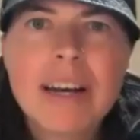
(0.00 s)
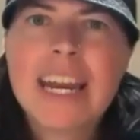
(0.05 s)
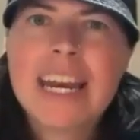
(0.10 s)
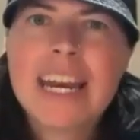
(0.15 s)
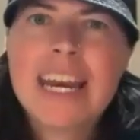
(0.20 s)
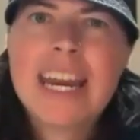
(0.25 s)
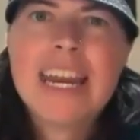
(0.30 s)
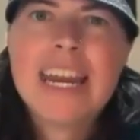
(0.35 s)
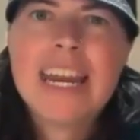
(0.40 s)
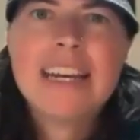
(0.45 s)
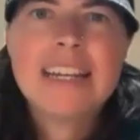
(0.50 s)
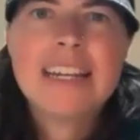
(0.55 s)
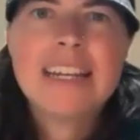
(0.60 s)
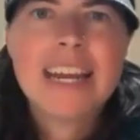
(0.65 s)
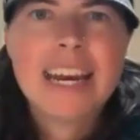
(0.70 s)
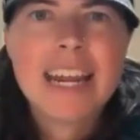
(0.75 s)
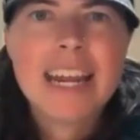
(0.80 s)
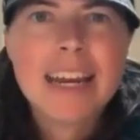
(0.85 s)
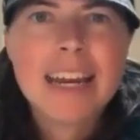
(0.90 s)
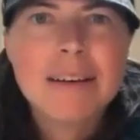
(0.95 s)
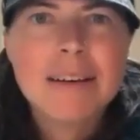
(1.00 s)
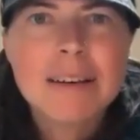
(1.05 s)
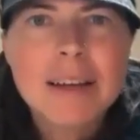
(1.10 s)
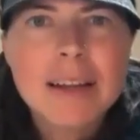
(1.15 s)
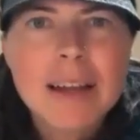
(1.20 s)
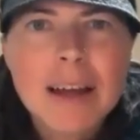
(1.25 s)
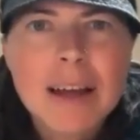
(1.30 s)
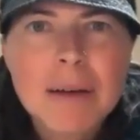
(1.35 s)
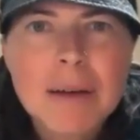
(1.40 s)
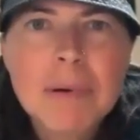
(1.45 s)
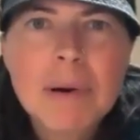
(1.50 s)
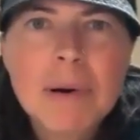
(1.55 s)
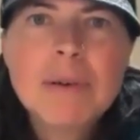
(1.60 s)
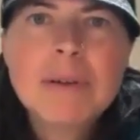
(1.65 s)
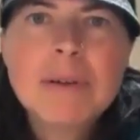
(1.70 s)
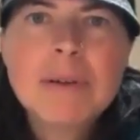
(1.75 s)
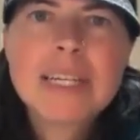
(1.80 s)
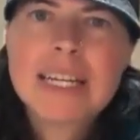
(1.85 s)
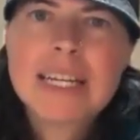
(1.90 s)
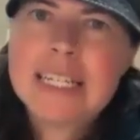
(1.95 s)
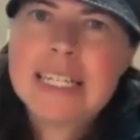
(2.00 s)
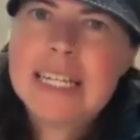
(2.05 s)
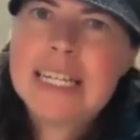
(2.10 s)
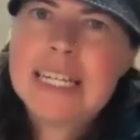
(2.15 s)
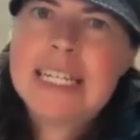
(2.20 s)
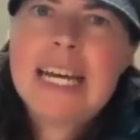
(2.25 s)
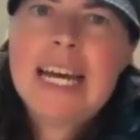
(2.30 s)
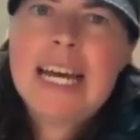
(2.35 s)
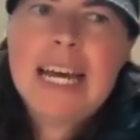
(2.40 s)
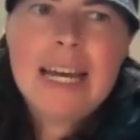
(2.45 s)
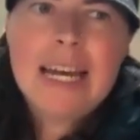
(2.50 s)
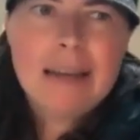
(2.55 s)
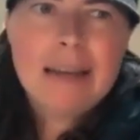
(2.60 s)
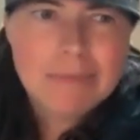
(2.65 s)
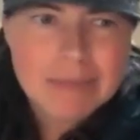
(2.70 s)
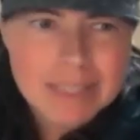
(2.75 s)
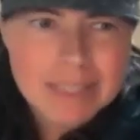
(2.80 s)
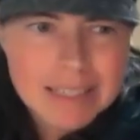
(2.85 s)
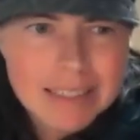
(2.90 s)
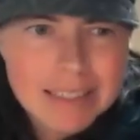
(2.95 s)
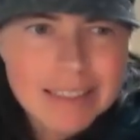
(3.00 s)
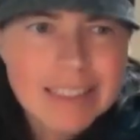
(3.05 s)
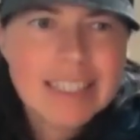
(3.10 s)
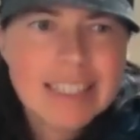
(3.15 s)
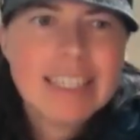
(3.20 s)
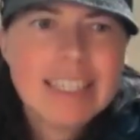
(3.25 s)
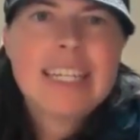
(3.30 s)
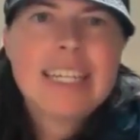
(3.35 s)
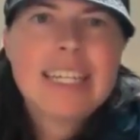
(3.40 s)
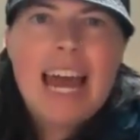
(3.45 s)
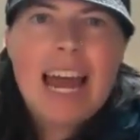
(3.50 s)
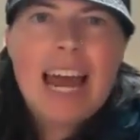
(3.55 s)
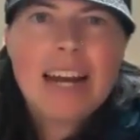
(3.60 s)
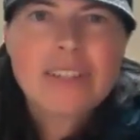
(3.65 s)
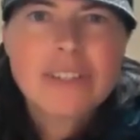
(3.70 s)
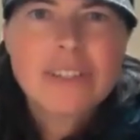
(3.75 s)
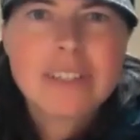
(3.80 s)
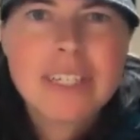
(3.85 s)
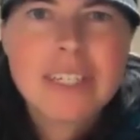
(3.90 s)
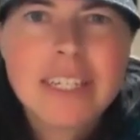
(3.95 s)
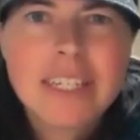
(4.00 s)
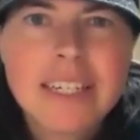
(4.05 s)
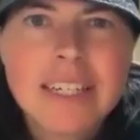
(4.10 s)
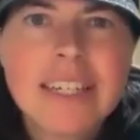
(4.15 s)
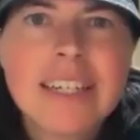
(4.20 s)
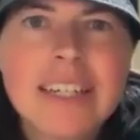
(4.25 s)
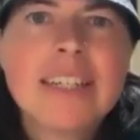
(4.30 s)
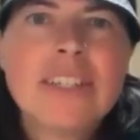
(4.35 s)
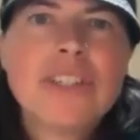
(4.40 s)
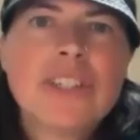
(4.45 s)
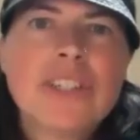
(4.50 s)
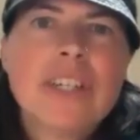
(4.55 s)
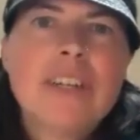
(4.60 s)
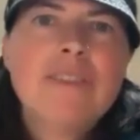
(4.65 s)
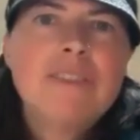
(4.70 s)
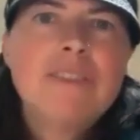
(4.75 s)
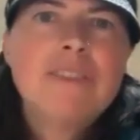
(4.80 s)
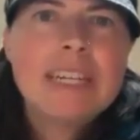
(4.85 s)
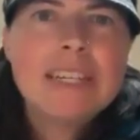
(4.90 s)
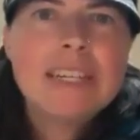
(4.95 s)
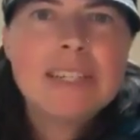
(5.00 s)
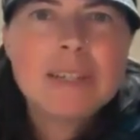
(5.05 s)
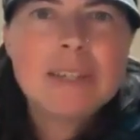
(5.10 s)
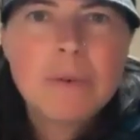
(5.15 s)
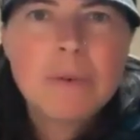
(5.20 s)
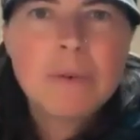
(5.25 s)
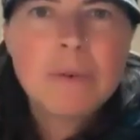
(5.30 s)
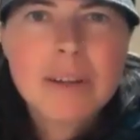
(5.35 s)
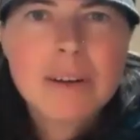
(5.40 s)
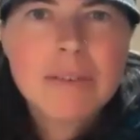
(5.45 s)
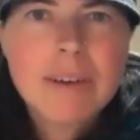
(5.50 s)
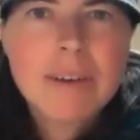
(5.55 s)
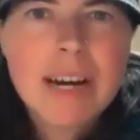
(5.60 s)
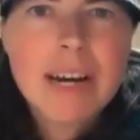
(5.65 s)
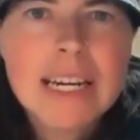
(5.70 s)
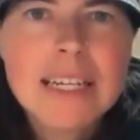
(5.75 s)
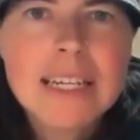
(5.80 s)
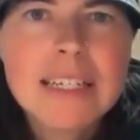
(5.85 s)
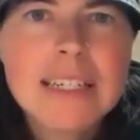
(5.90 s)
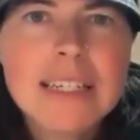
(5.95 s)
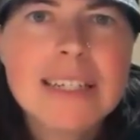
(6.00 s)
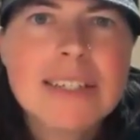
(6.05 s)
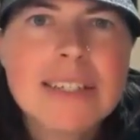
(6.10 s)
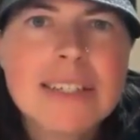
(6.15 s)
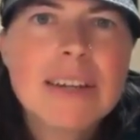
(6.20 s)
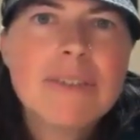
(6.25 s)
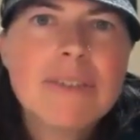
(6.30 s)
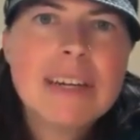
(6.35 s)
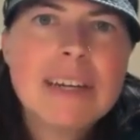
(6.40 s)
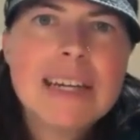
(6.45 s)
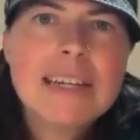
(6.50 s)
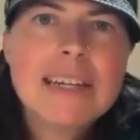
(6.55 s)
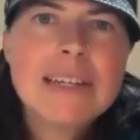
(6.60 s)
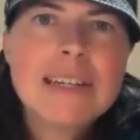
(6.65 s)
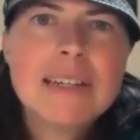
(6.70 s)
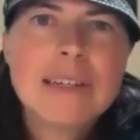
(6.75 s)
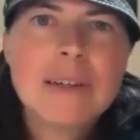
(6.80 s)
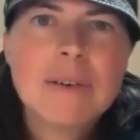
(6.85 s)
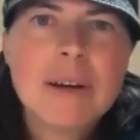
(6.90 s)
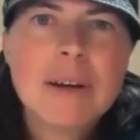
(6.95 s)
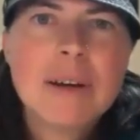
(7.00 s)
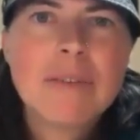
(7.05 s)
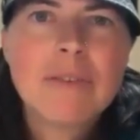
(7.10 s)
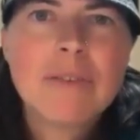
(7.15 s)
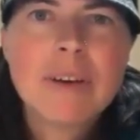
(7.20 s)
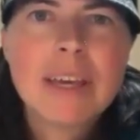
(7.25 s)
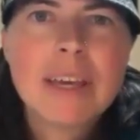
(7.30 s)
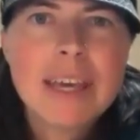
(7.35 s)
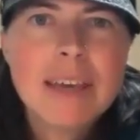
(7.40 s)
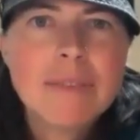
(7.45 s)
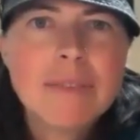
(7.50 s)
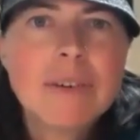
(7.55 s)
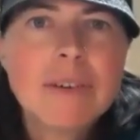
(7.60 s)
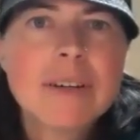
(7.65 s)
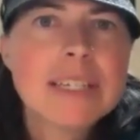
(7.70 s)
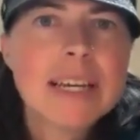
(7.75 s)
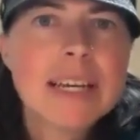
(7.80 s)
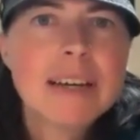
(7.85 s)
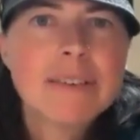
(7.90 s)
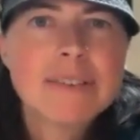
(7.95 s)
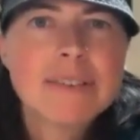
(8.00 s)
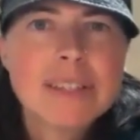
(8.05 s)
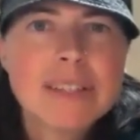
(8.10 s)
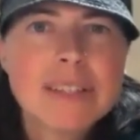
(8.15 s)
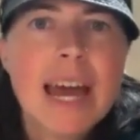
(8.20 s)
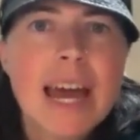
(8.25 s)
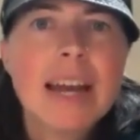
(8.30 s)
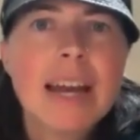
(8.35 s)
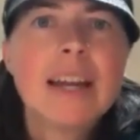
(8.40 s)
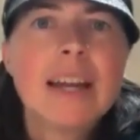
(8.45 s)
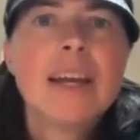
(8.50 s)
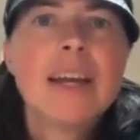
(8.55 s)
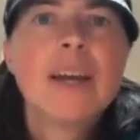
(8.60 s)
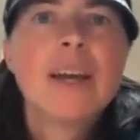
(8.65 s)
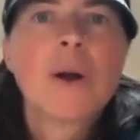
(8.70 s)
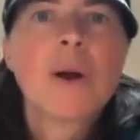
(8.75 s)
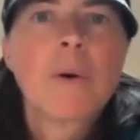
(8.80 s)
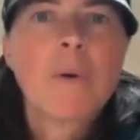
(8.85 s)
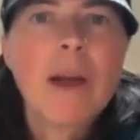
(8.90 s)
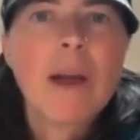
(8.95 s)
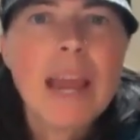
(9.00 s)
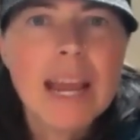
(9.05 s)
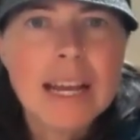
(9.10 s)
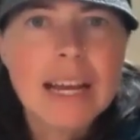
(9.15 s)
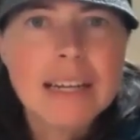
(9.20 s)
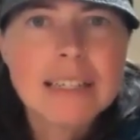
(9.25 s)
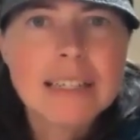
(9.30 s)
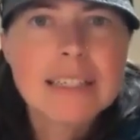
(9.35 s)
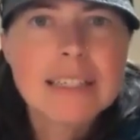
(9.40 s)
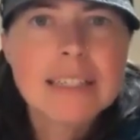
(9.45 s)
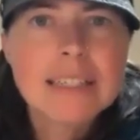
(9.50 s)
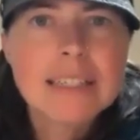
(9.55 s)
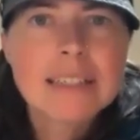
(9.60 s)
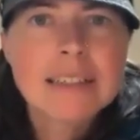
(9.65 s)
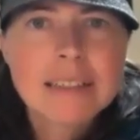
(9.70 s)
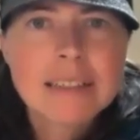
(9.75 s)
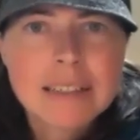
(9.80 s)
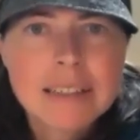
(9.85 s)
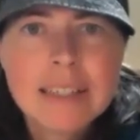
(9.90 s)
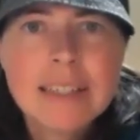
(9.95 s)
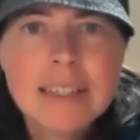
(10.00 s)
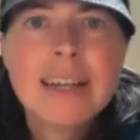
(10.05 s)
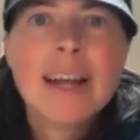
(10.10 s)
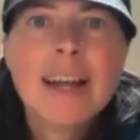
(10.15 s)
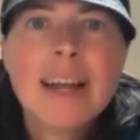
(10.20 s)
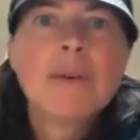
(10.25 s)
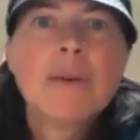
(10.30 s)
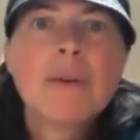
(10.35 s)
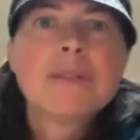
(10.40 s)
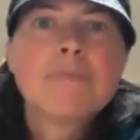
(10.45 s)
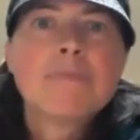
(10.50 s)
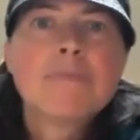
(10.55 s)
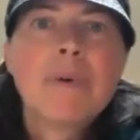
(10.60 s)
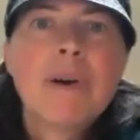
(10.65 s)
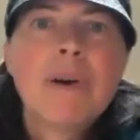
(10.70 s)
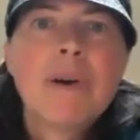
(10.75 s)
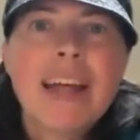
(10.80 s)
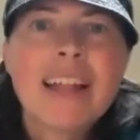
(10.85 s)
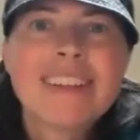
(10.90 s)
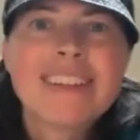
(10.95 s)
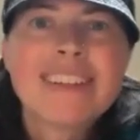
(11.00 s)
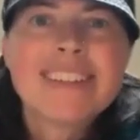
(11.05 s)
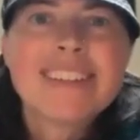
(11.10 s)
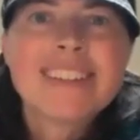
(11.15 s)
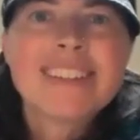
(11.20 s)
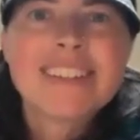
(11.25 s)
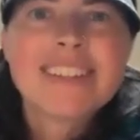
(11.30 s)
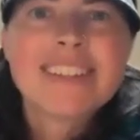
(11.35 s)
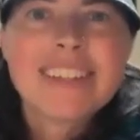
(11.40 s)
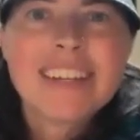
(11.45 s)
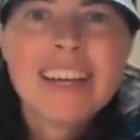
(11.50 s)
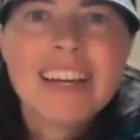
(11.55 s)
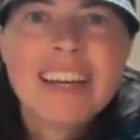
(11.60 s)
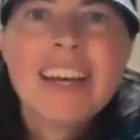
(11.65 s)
They need processing time to actually shift into what they're ready to shift into. And if we gave ourselves that grace, those breaths,